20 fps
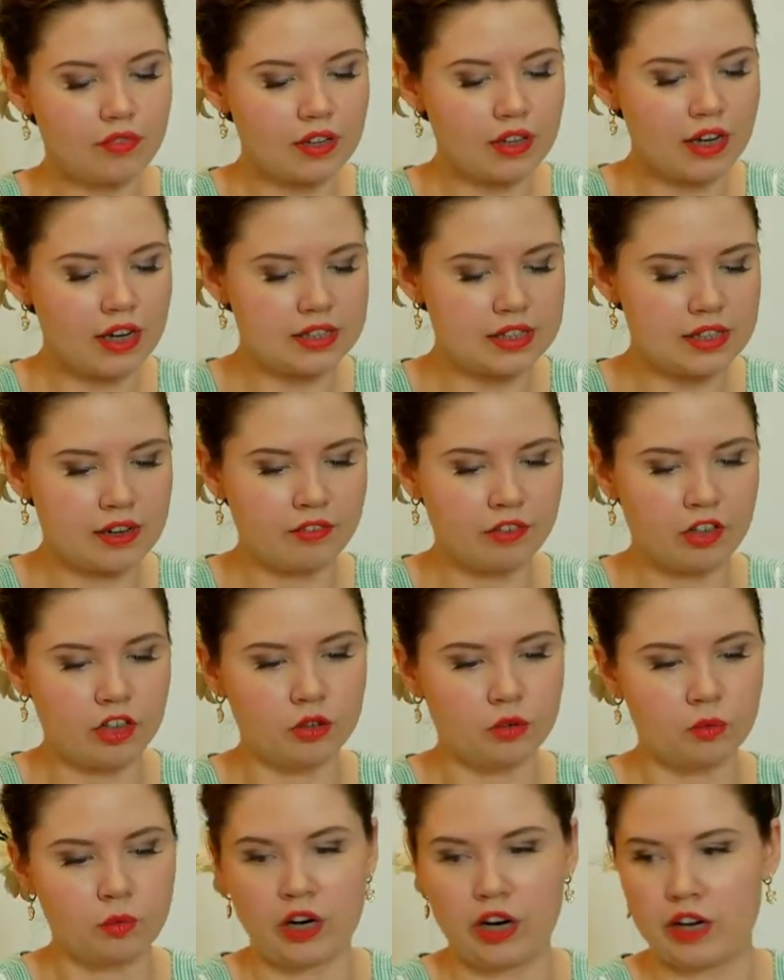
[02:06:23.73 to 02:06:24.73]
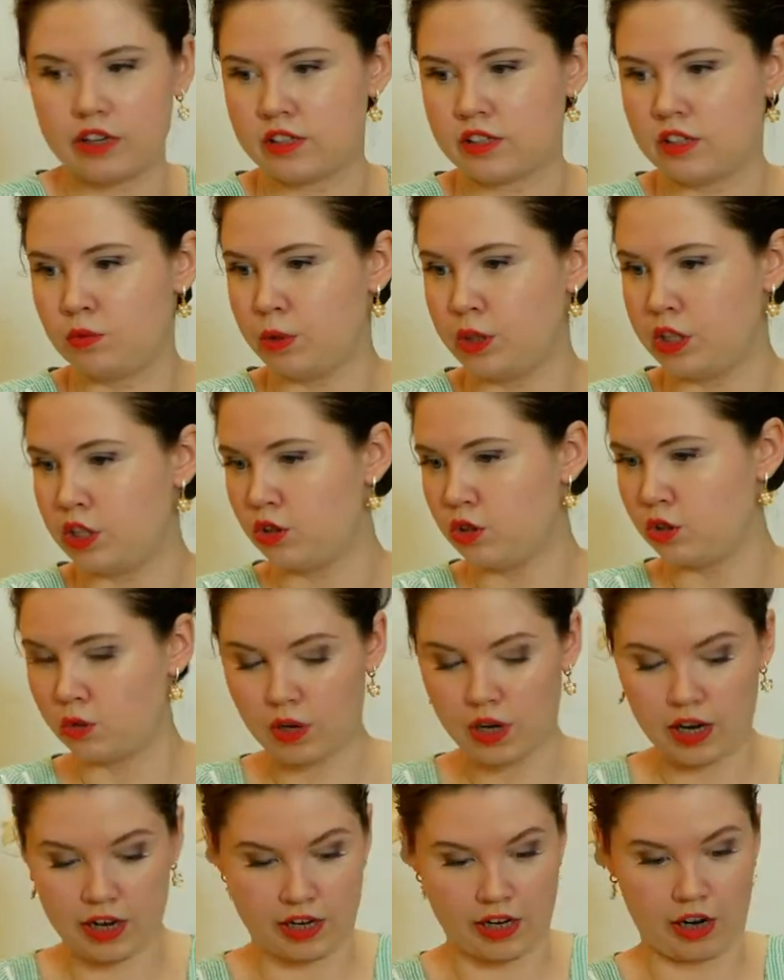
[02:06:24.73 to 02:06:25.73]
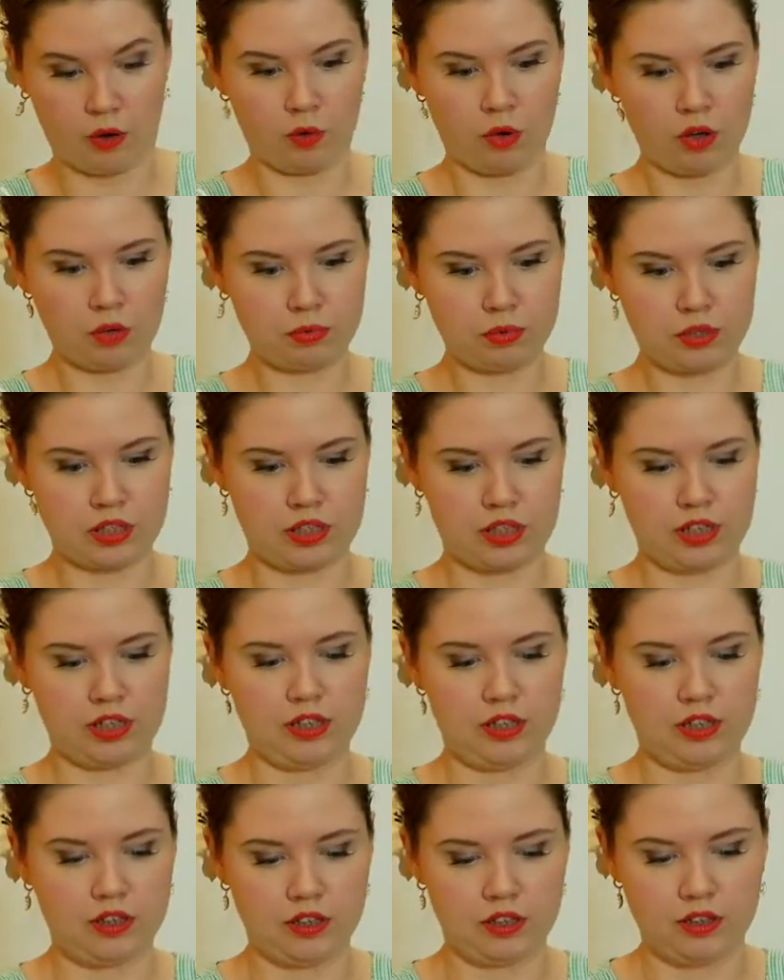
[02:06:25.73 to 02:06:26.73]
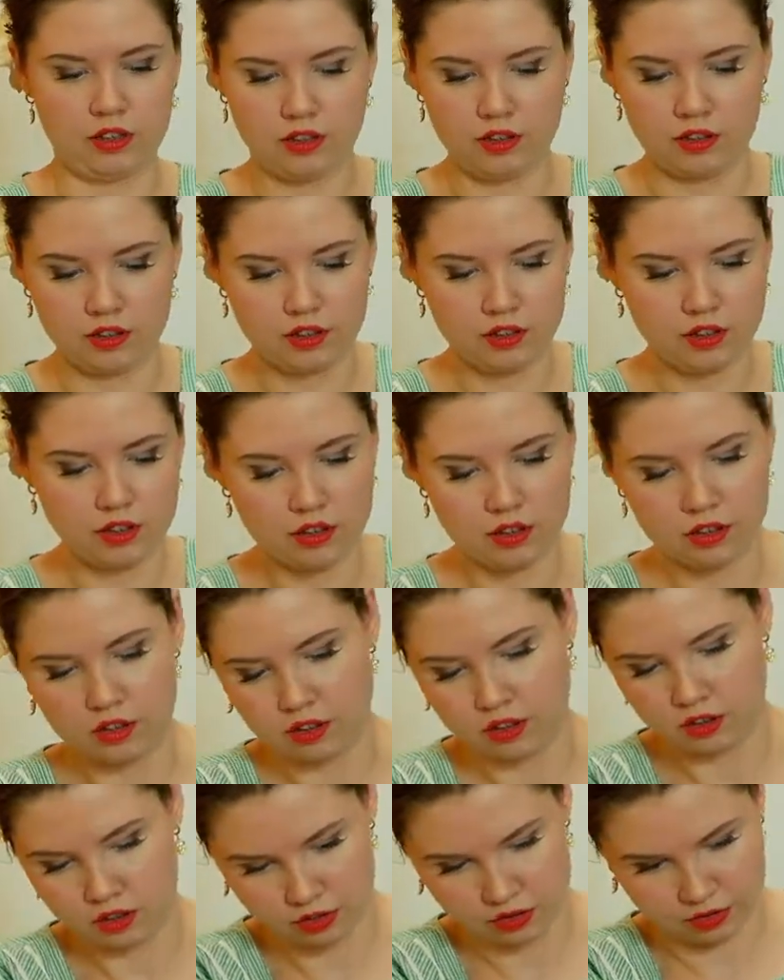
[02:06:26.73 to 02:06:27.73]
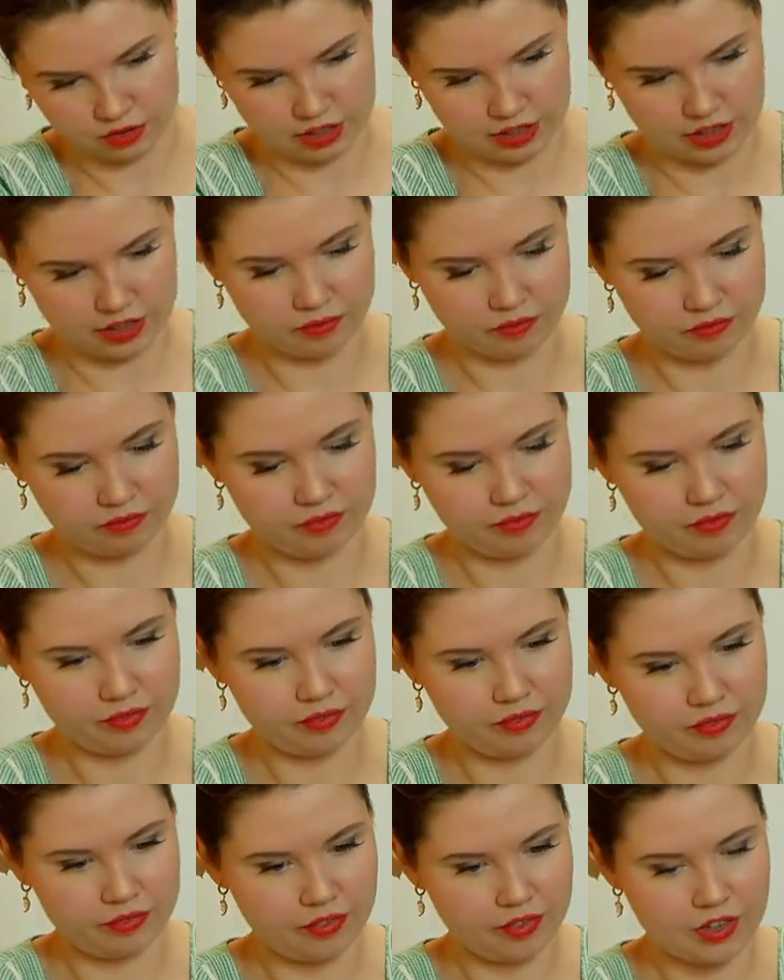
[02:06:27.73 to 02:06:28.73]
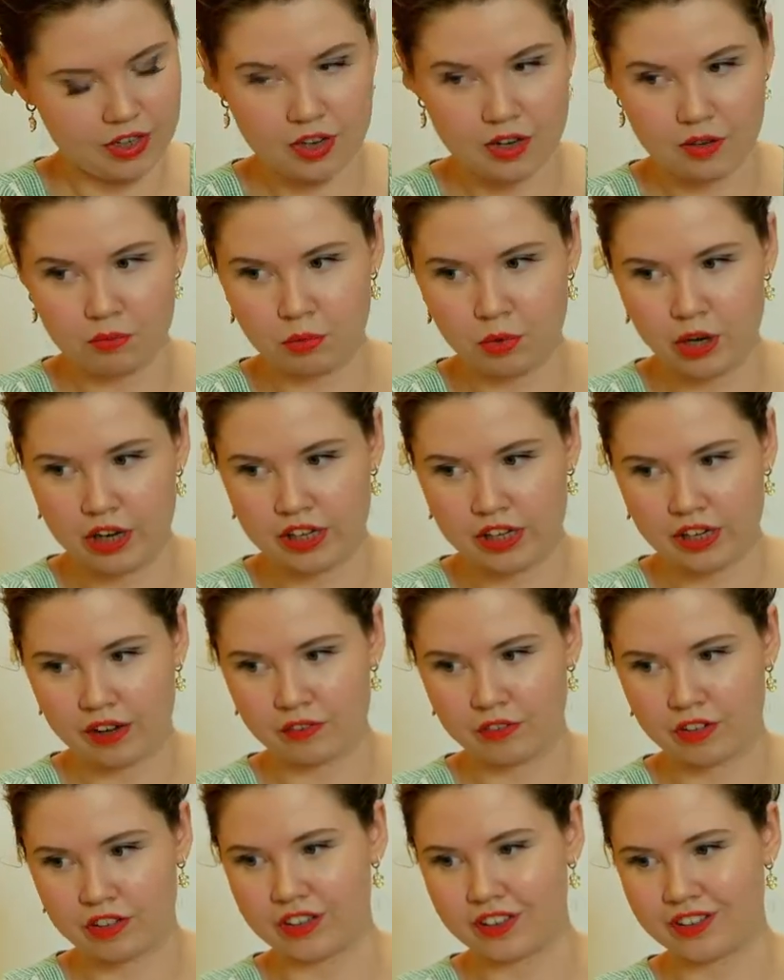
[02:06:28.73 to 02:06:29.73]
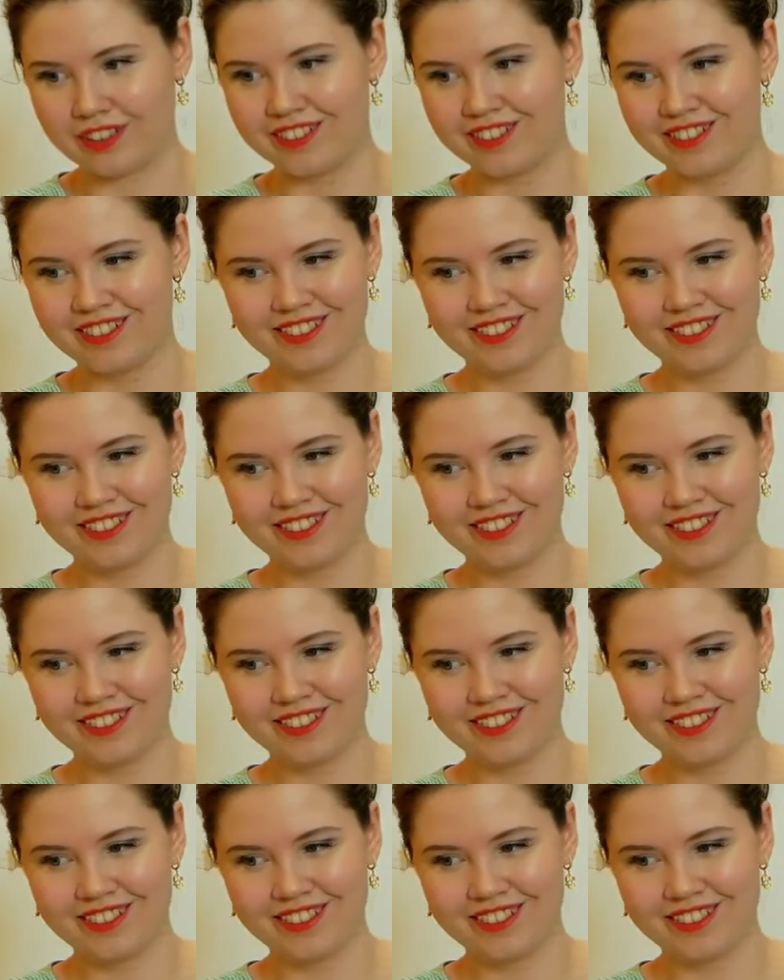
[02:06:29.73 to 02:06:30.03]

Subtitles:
Let's have a look, what else did we do earlier? Whoopsie. Oh dear, breaking everything.